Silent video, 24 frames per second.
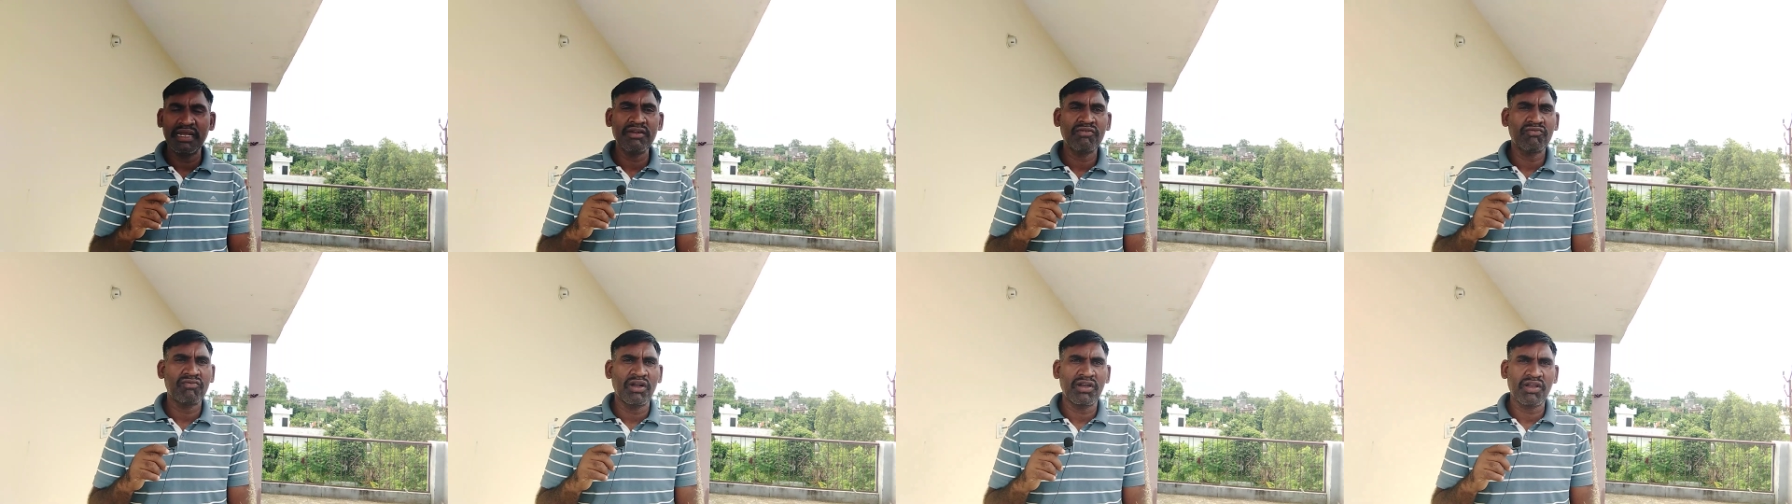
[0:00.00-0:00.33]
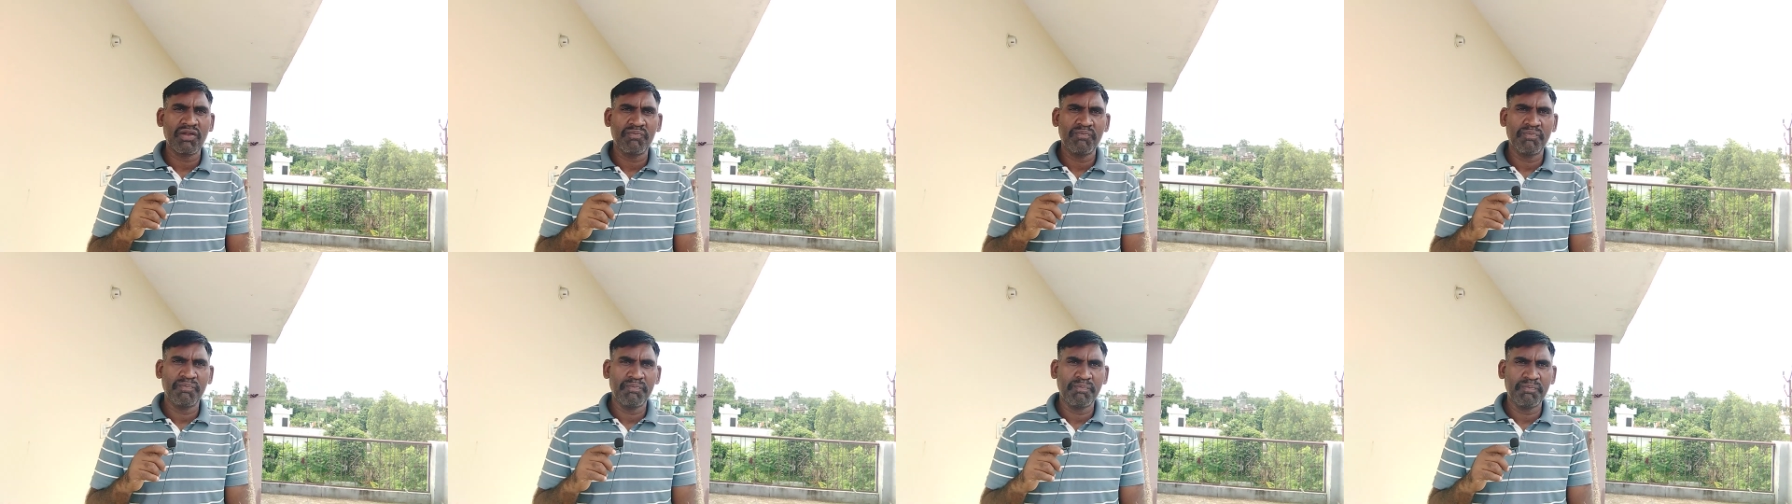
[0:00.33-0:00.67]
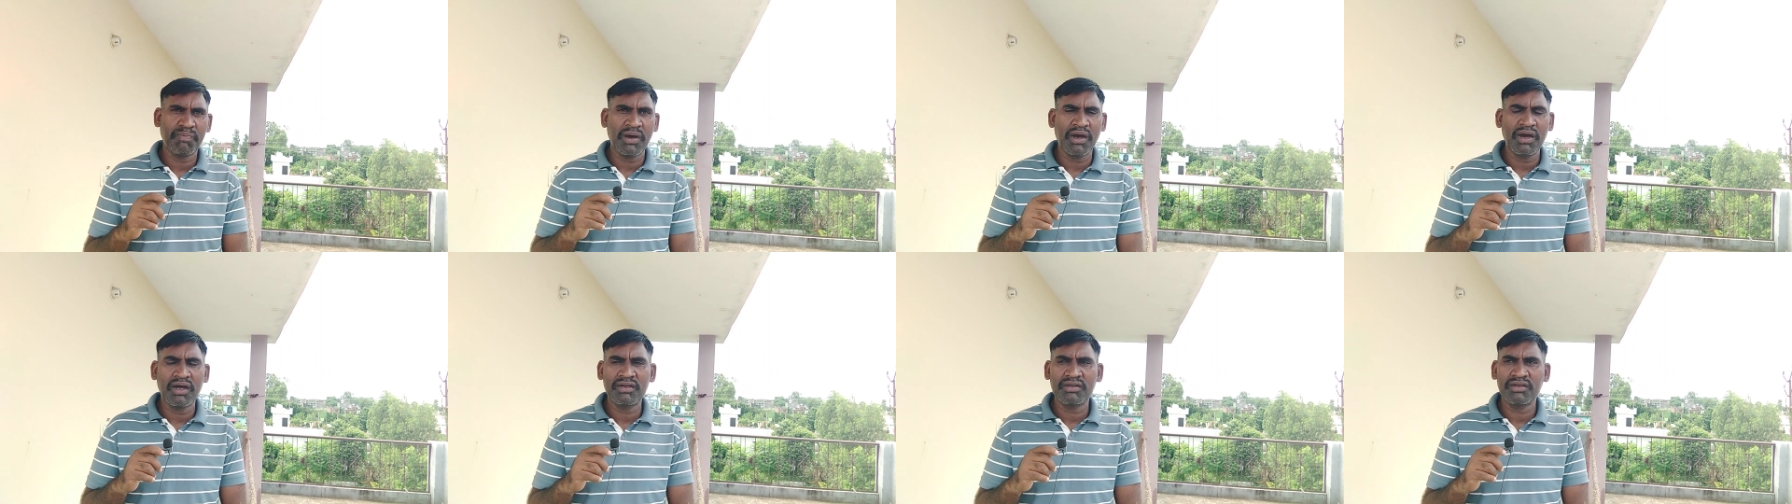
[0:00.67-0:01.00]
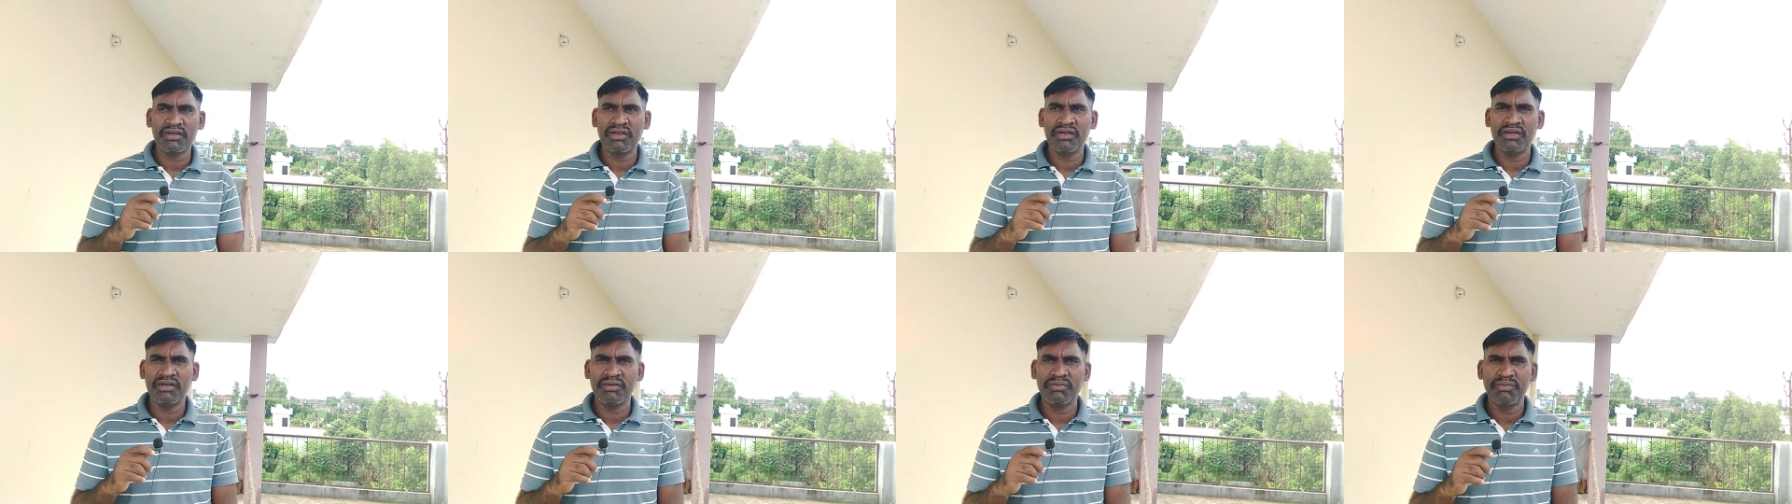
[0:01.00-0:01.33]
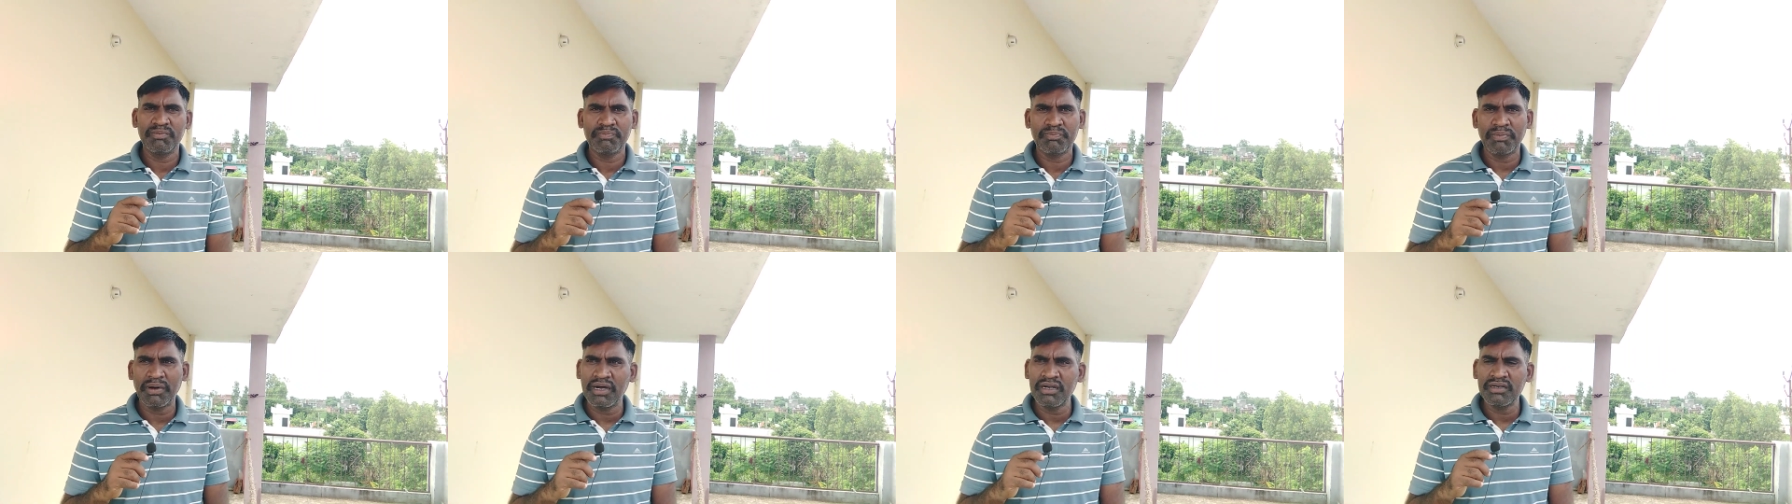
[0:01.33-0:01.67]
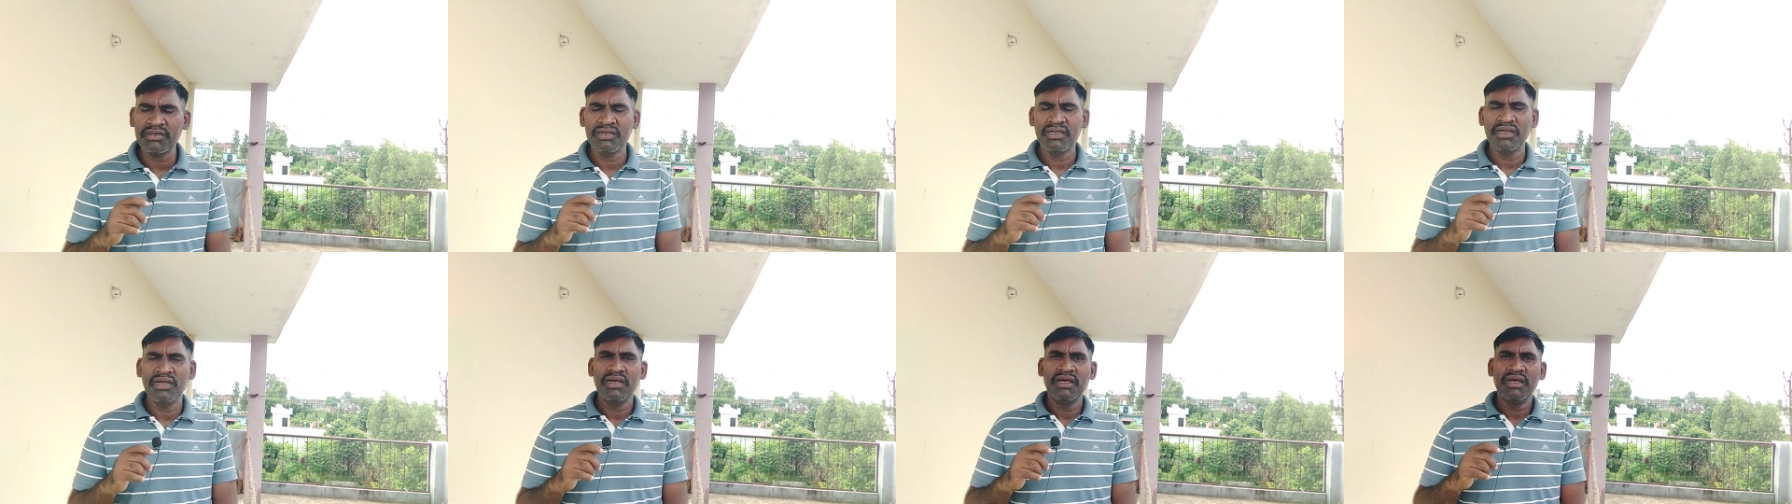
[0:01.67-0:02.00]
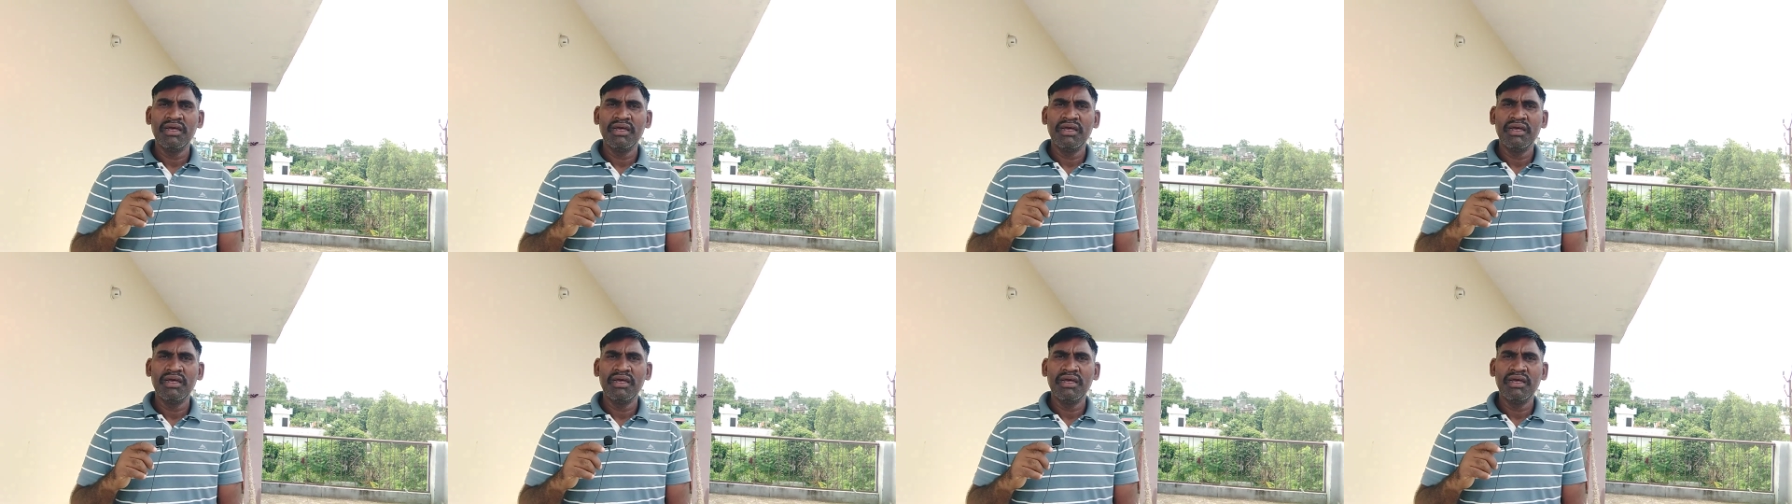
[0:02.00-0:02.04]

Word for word: 10 quarter past, uh, past